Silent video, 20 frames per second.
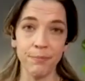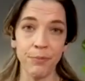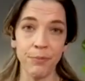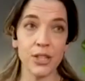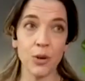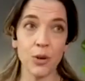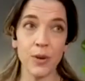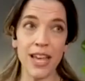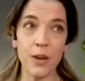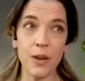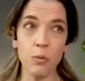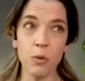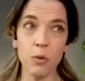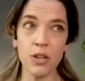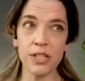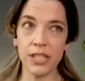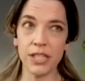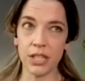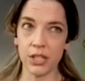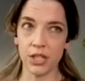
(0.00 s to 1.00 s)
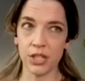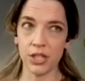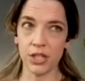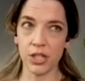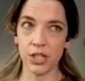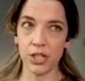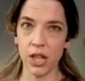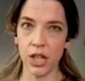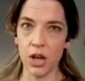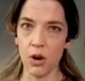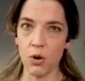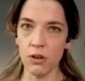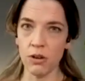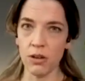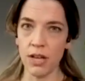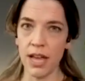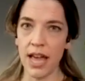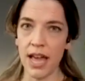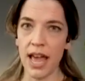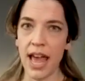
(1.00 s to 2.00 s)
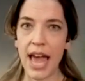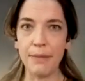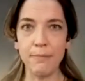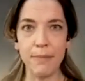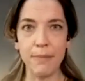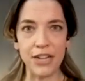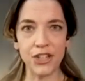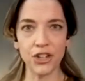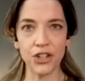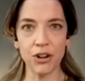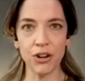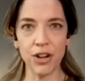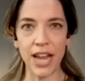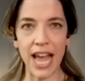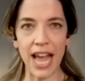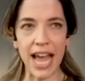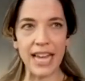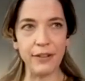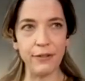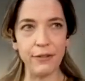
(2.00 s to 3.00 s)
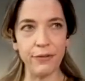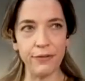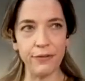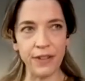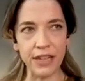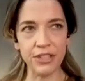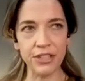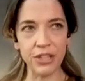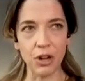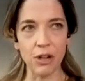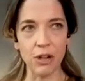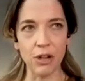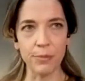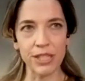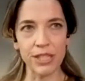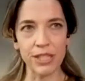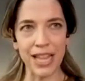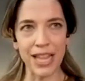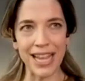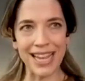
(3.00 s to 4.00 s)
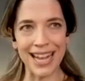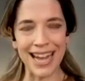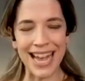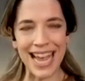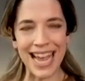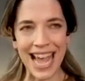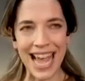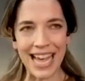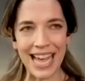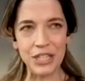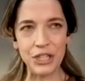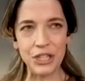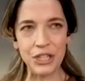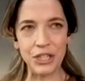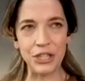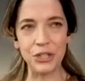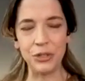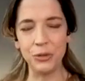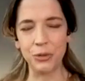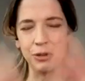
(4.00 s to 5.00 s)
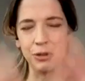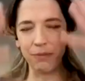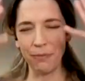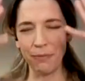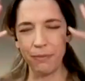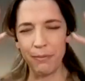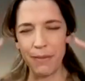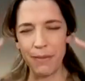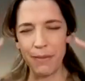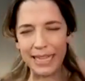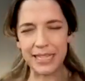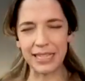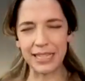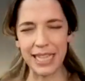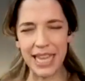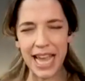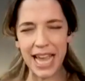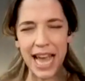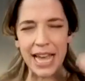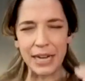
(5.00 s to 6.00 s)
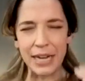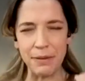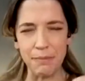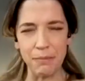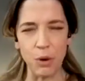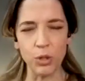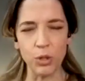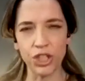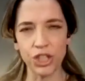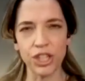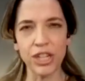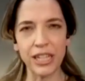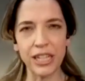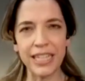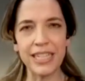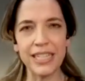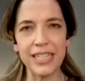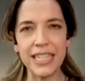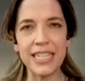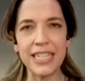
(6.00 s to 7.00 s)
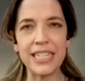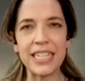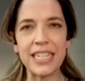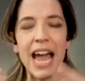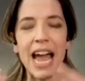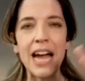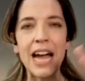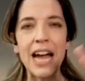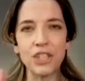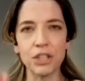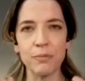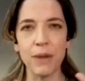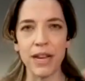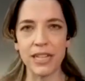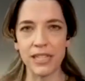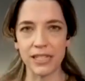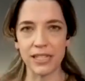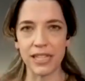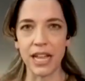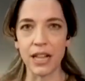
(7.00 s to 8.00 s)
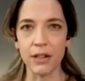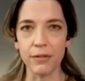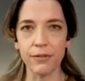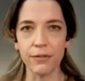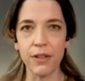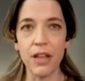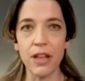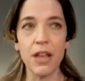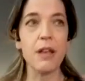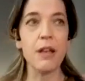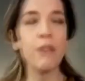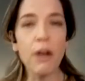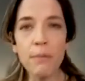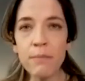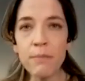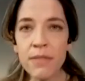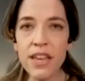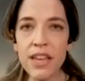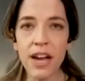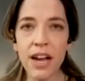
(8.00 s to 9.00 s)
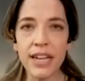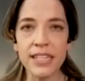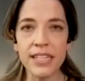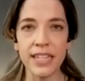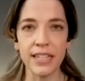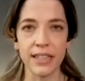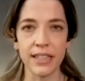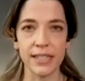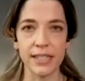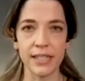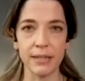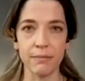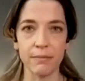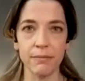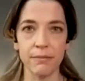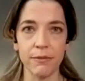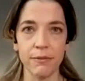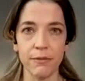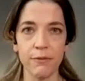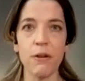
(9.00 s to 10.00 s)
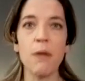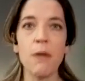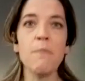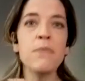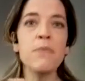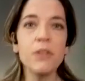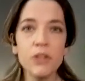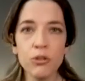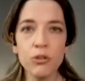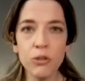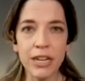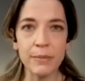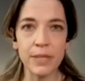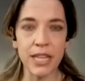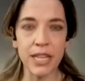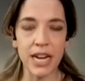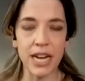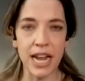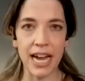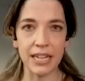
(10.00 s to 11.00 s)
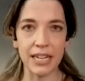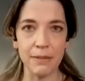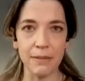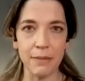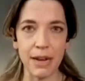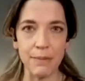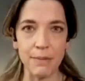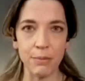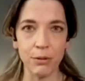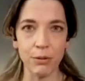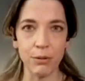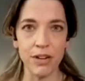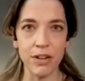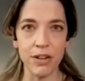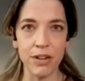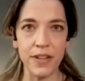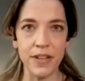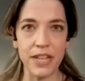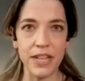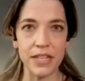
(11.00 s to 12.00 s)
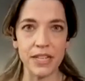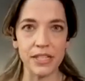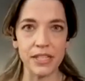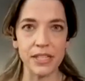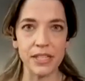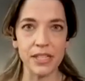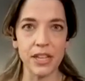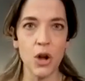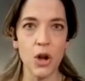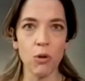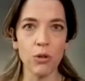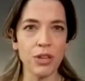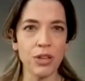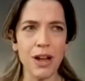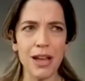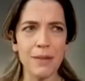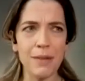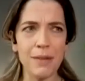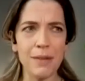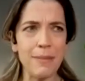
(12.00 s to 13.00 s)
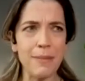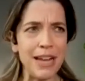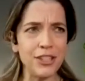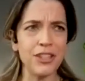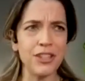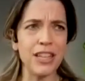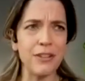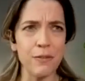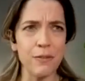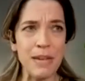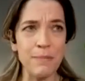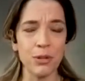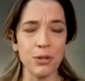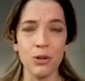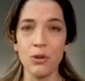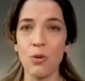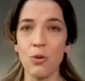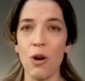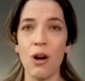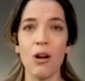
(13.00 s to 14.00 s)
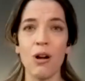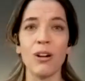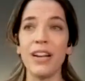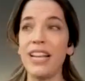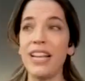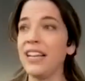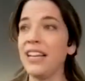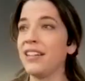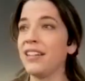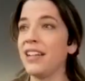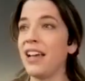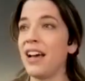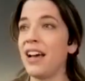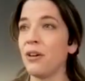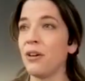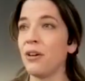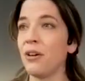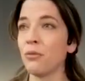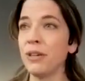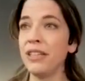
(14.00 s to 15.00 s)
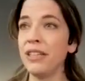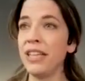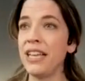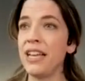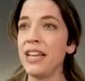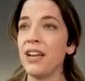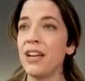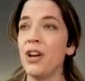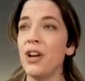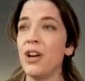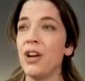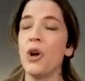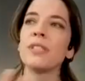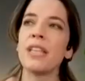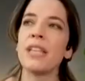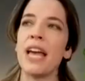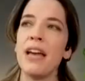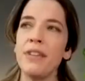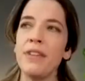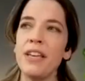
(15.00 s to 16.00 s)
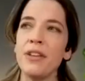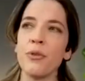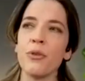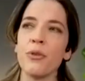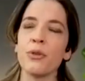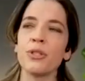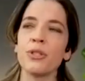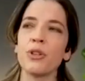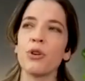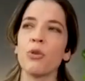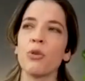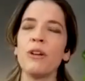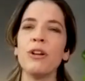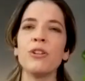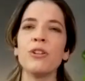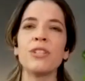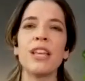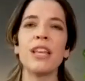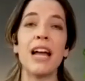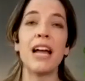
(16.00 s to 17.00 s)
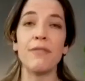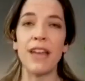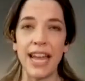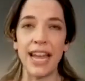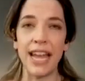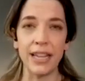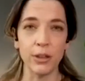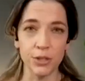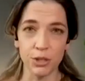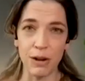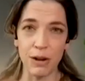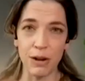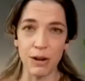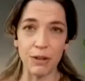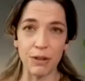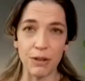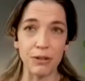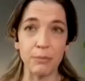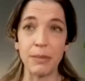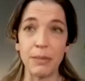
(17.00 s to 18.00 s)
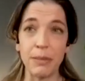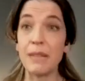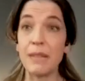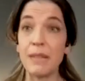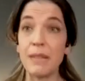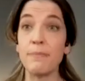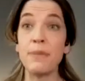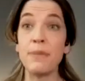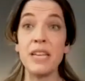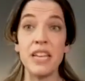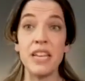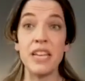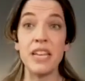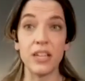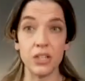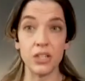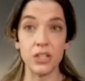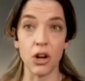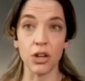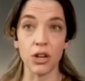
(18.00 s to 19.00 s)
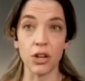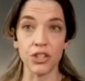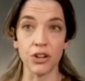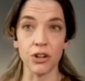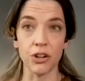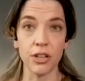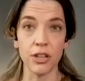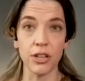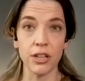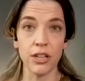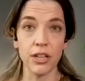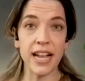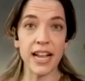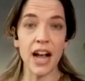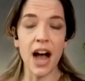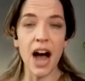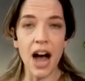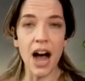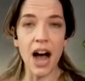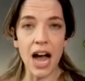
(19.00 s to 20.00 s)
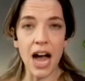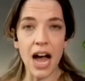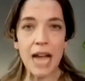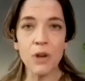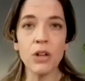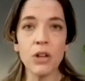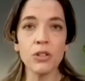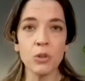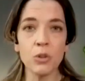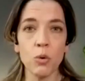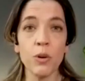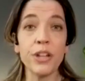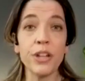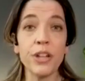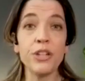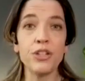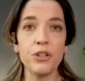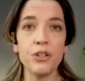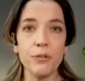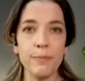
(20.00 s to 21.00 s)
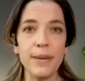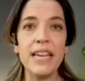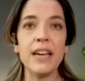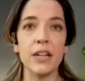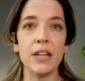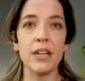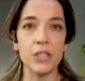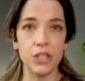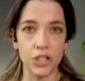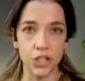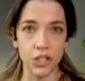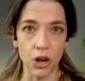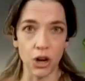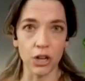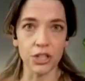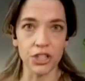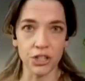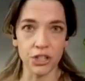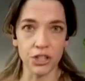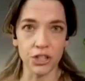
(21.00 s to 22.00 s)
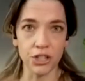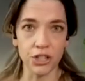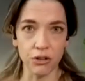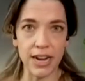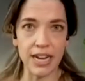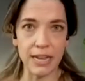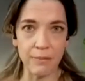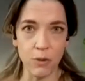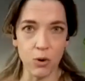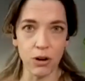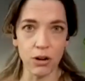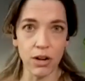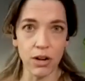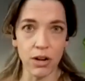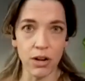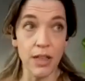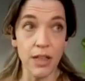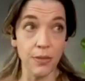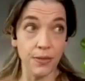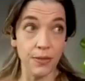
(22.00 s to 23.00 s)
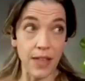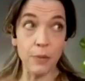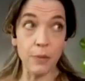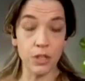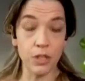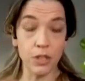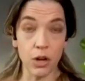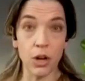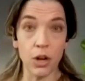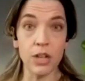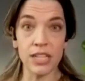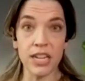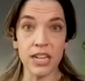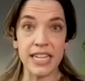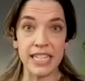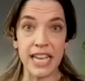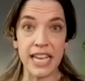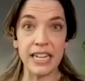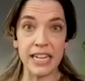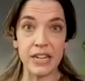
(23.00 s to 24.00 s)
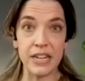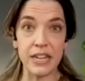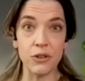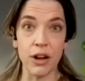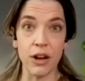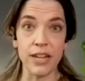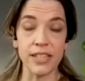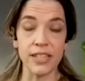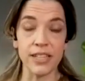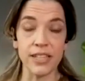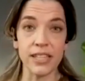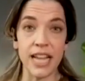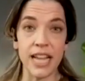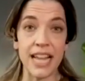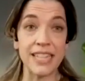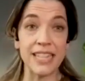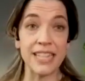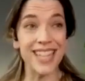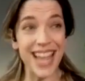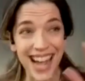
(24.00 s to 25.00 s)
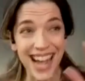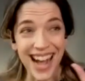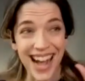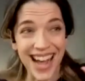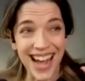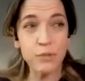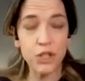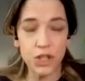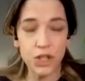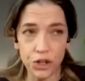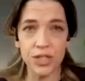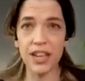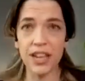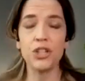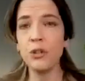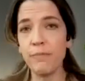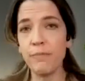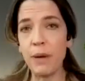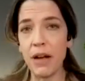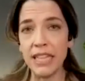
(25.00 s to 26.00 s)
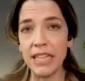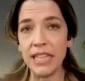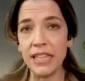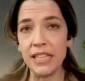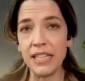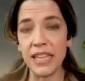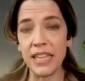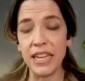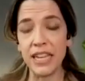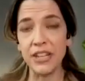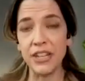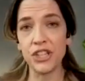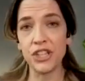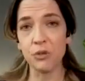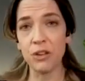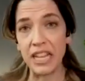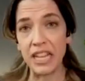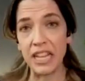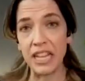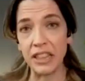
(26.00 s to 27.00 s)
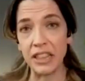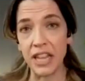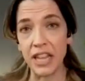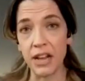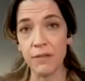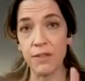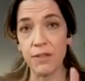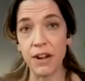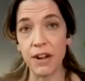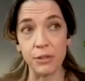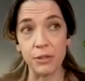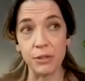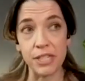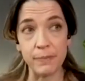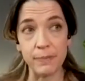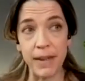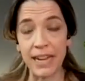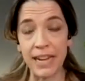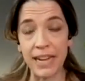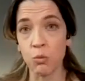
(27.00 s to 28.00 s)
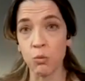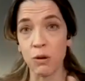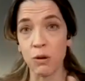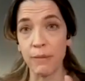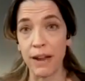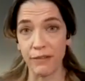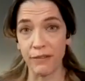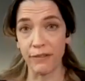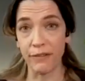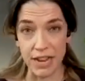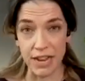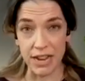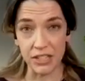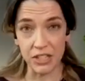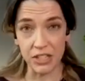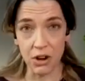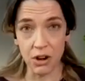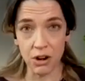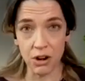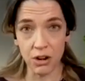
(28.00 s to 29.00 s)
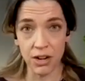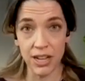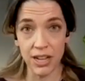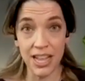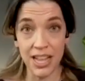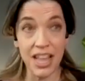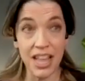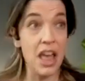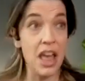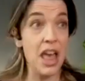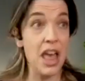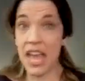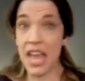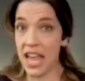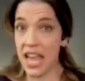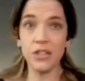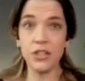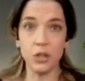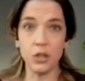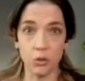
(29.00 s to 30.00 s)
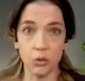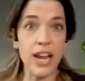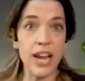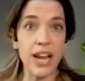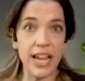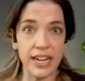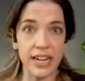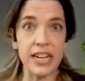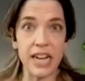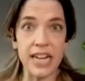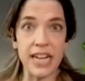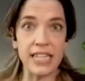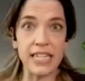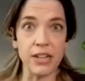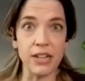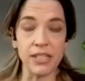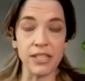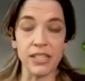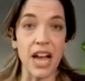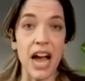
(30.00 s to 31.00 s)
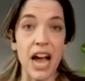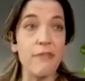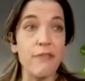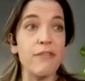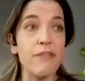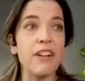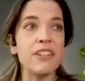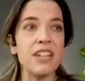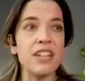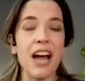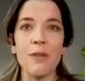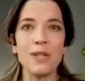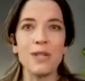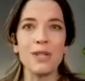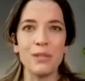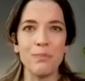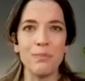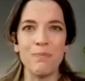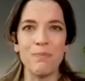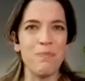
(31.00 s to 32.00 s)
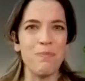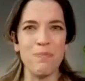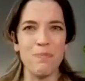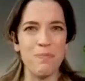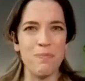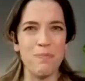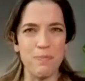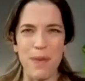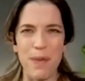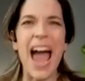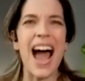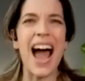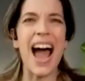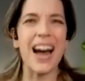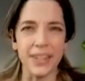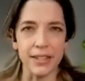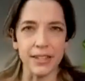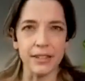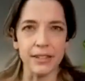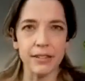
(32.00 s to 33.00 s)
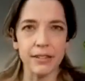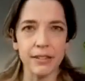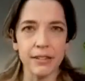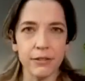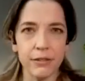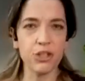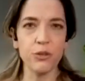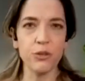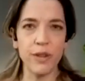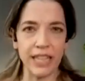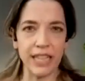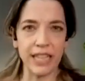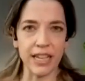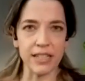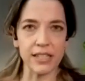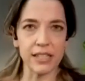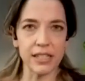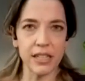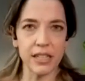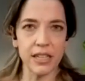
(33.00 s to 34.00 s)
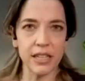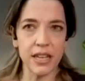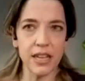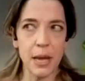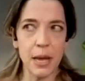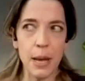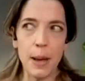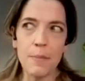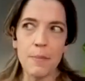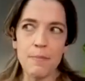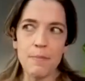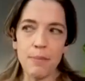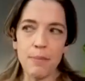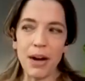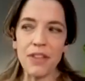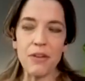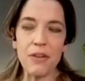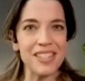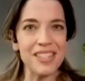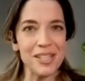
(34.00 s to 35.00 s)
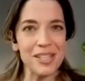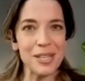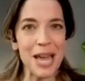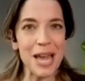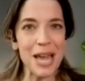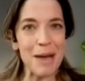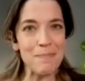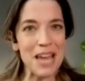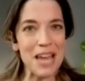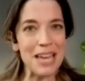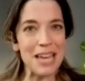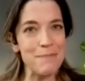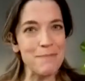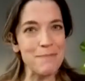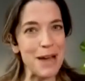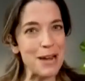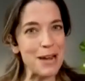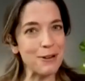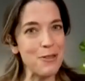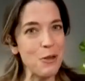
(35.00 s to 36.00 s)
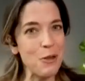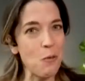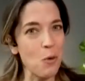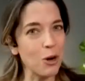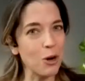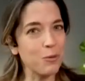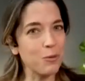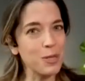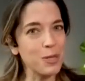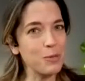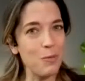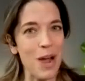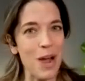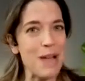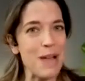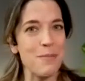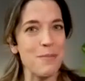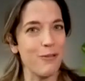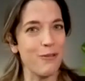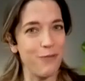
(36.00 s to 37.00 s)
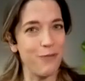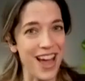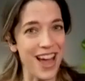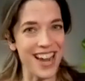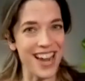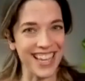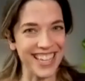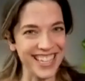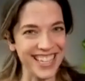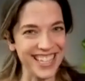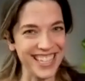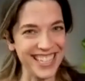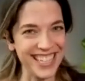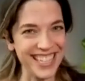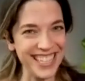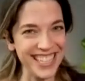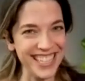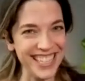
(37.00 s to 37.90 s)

So it was slow and measured, and it felt almost like I had to mentally and emotionally detach myself from the idealism, from the dreams that I had in my previous role. I imagine that for people who are in a really morals heavy, those careers that have halos around them, like being a doctor, saying, I'm not going to be a doctor anymore, that would cause an identity crisis. And saying, I am choosing to leave behind this industry that I love, that I respect, where my friends are, it created an identity crisis. I felt I was bad for doing this, but the business kept getting better and the work was way more fun.